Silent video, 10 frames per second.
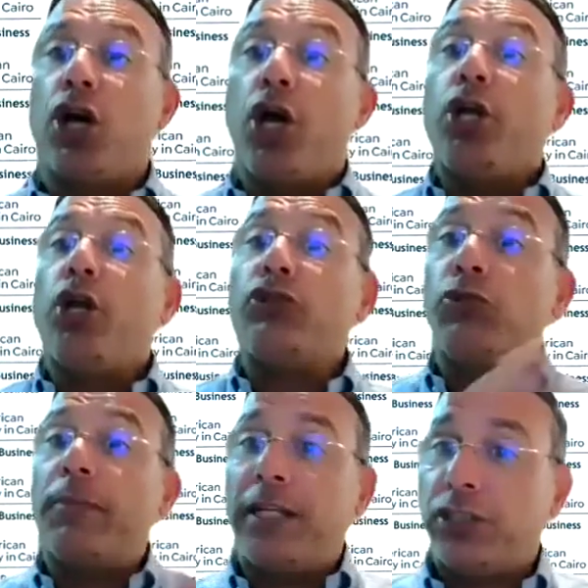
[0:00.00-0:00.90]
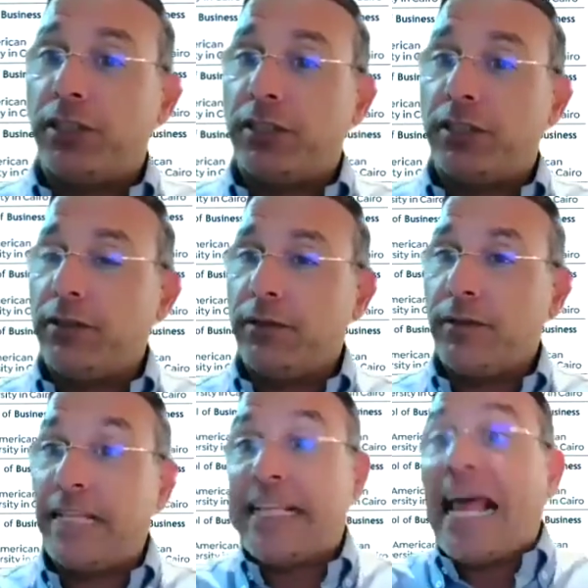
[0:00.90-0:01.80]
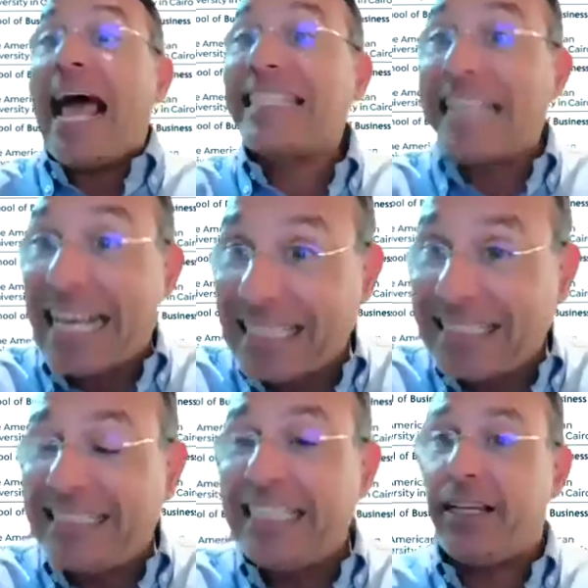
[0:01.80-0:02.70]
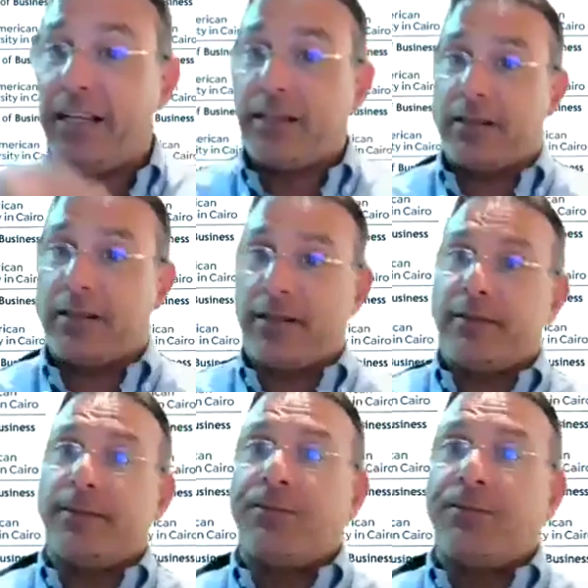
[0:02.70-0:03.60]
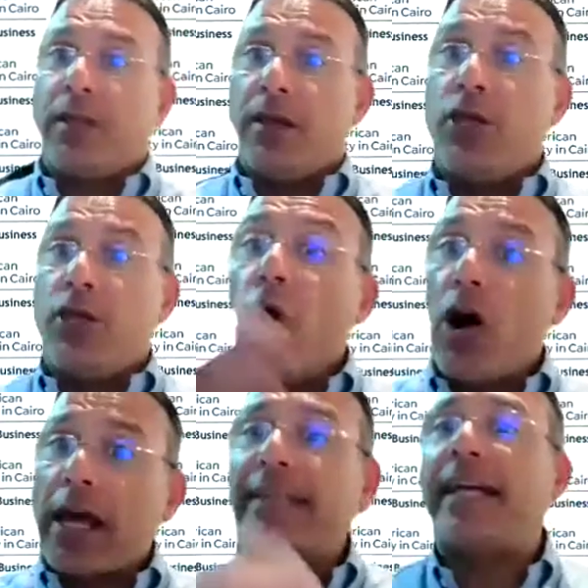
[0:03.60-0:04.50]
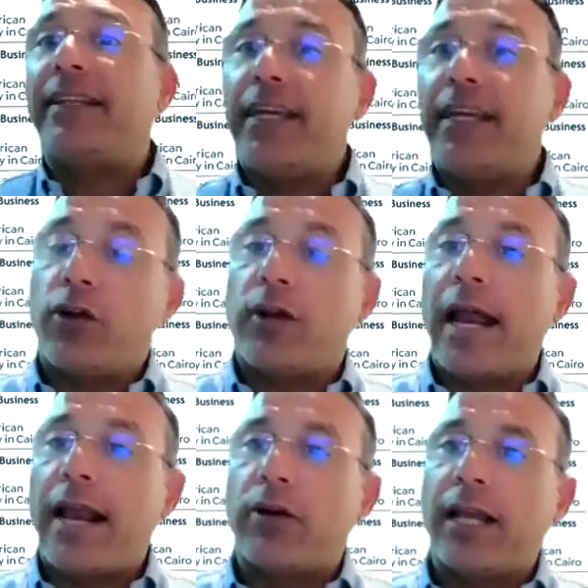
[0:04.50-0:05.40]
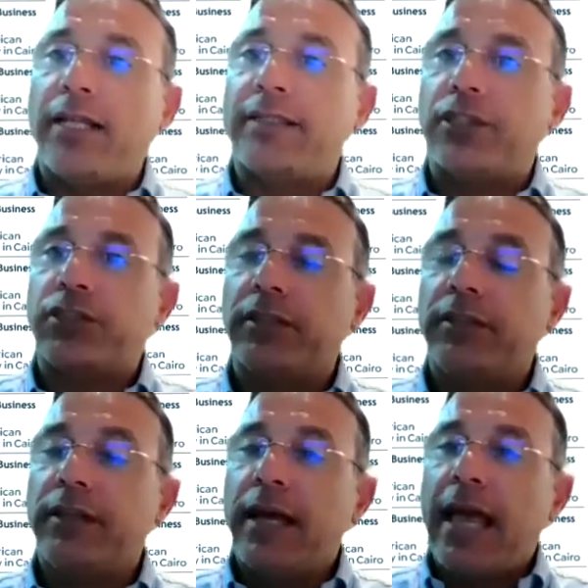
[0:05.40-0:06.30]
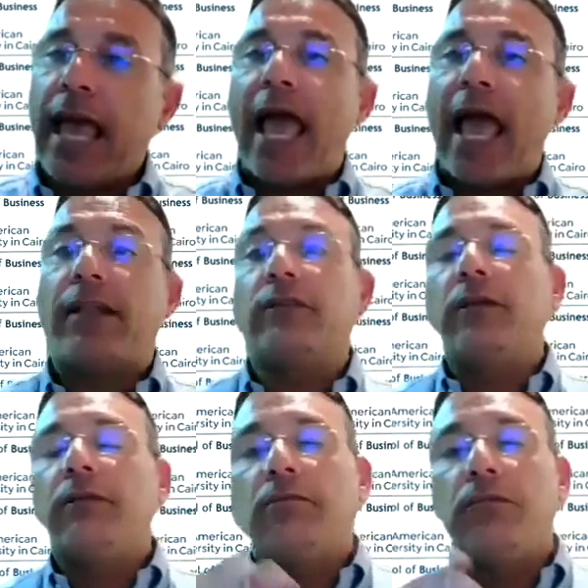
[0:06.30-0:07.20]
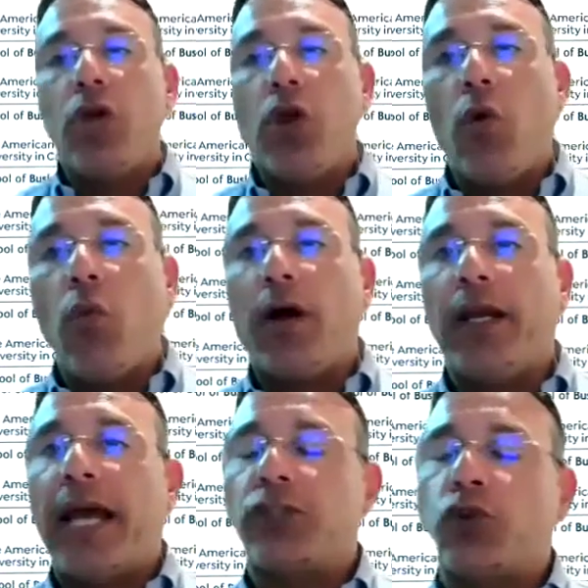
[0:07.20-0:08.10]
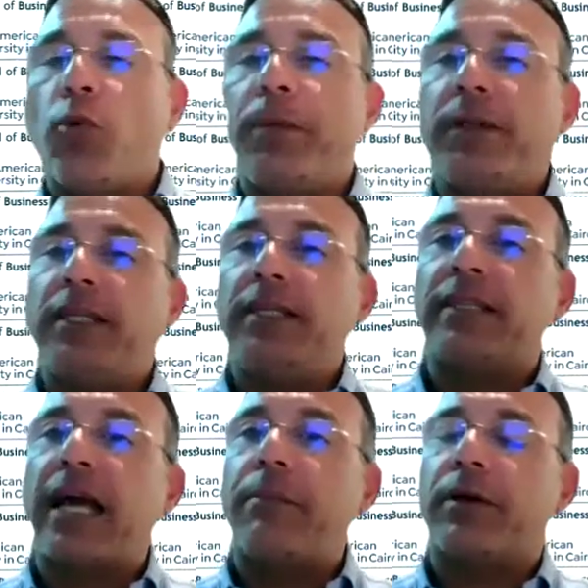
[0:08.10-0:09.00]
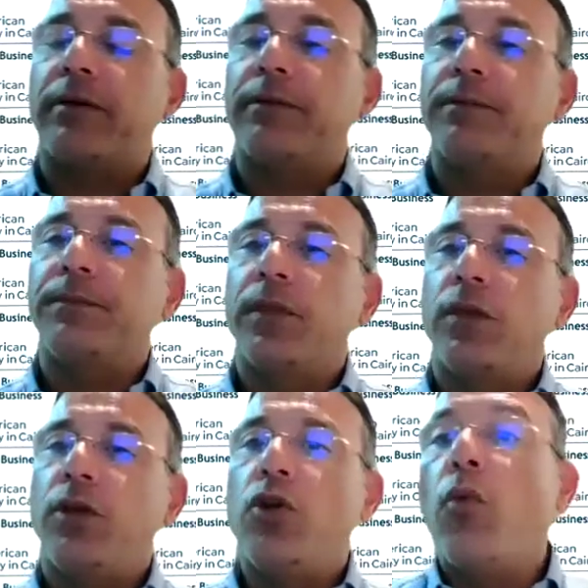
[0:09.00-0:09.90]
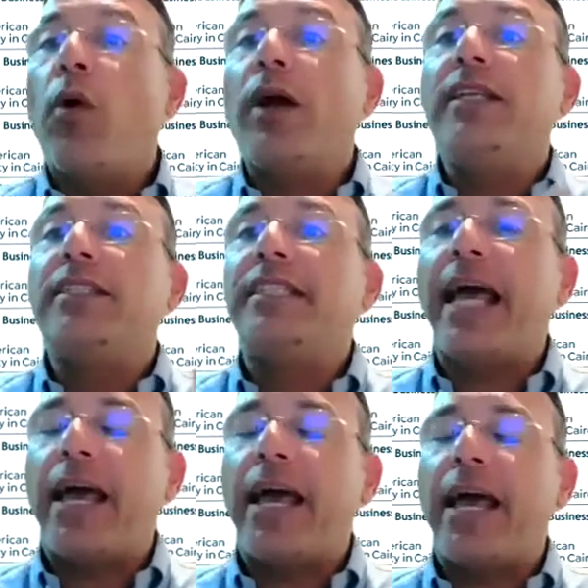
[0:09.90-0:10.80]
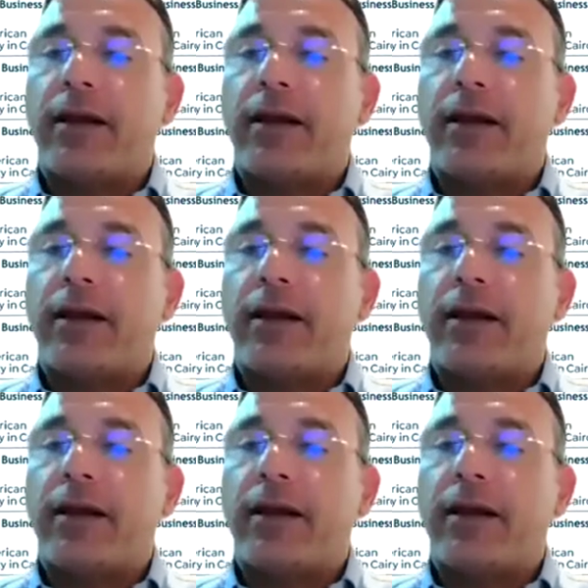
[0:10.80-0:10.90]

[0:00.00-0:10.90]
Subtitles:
Not to mention that, as I can see here, you are attending an online session and no one has opened his camera. No one is there.